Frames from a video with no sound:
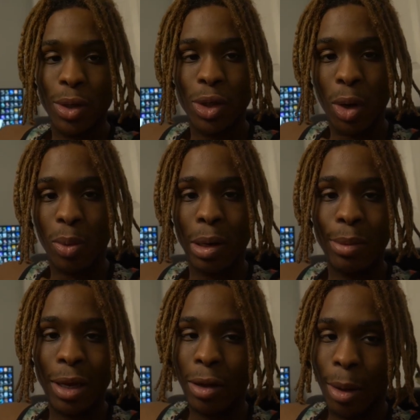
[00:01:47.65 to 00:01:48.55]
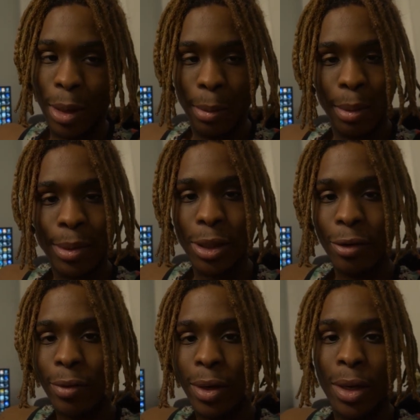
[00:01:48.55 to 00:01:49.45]
So let me get a little update by
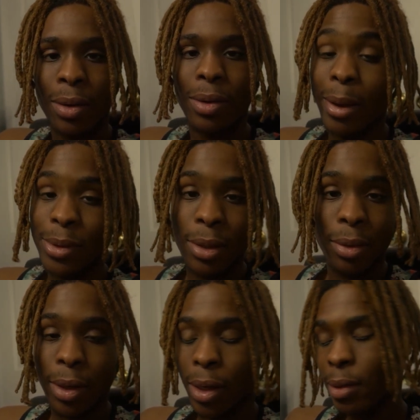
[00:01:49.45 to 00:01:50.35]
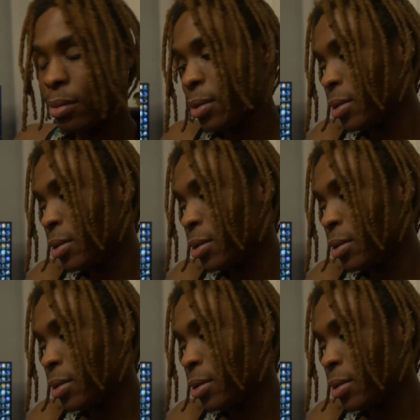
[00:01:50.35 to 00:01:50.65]
myself right now. I am single again.